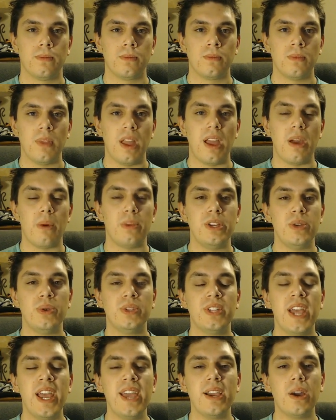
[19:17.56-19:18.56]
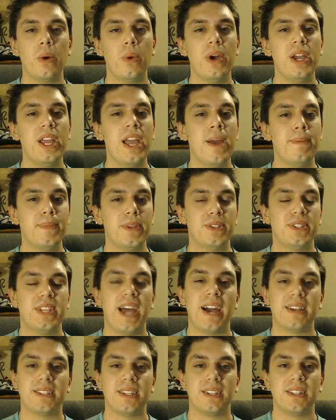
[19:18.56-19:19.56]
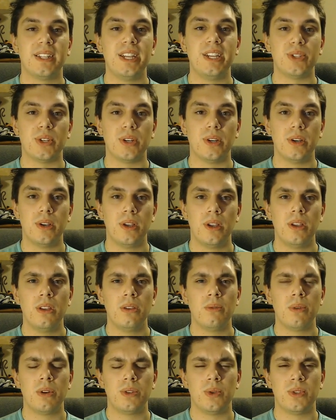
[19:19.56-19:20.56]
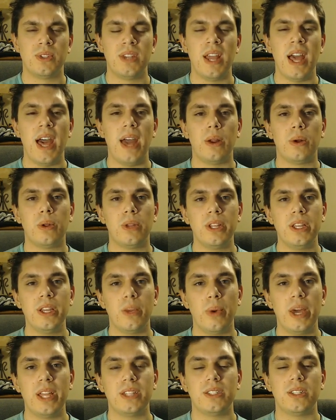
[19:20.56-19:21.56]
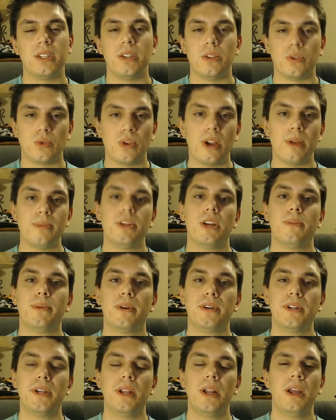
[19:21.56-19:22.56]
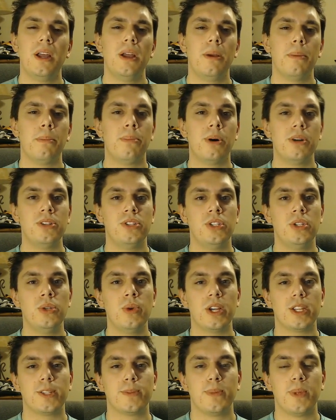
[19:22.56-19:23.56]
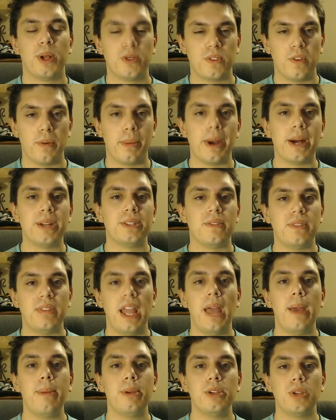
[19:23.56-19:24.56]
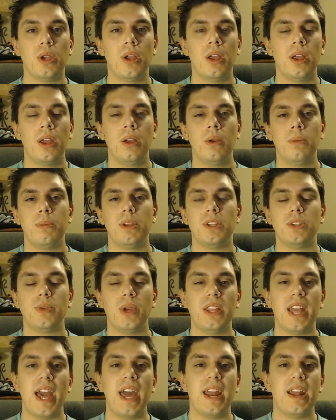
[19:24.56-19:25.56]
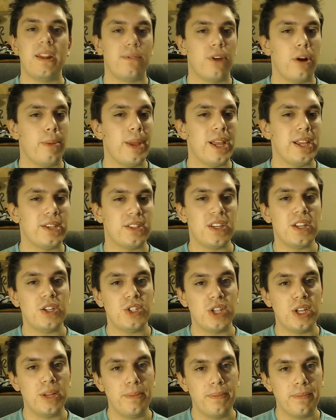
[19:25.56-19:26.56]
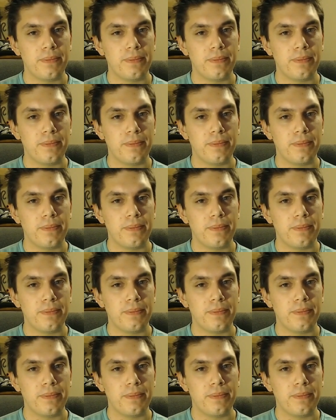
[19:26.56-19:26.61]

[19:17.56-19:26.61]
And when you take away Hypnotoxic Laser, which was not only a way to disrupt your opponent, but do explosive amounts of damage between that and Burbank City Gym,